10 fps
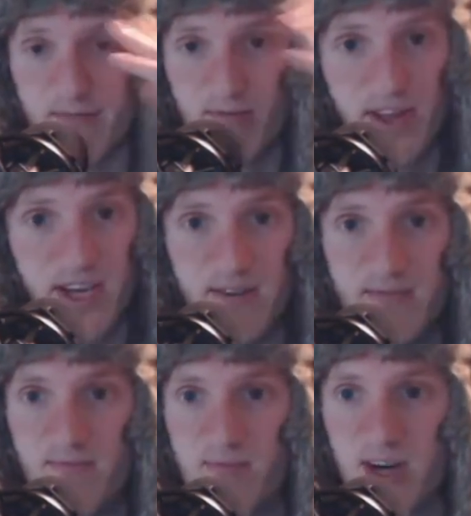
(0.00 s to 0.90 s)
they've
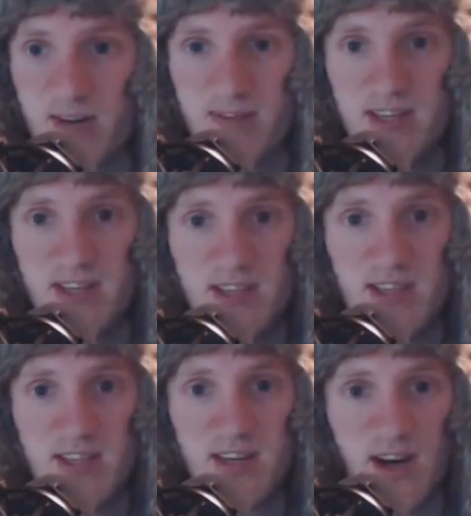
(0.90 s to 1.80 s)
played
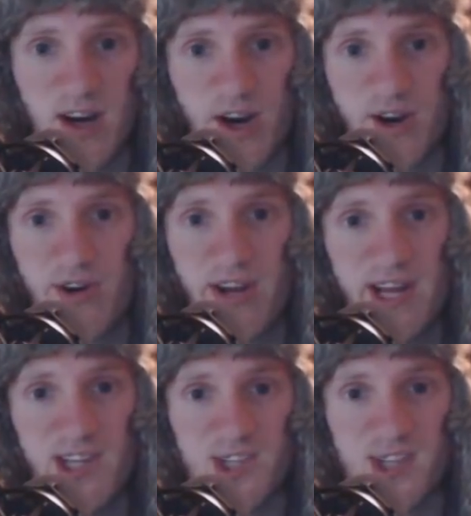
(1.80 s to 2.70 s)
probably
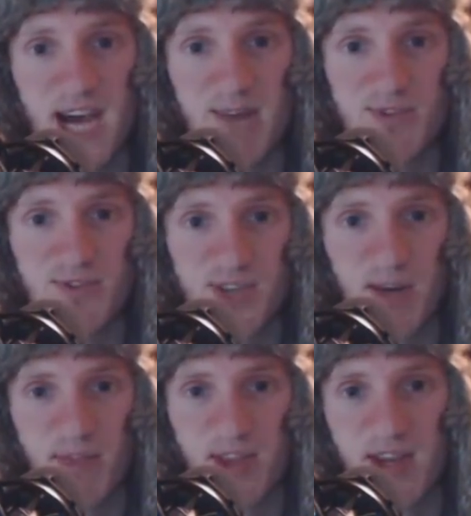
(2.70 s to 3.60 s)
180 snaps or
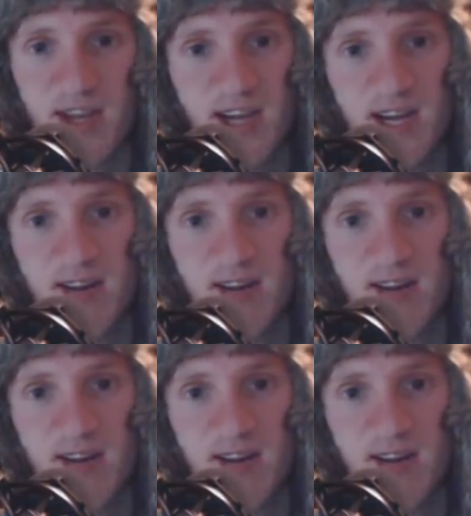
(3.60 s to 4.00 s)
something,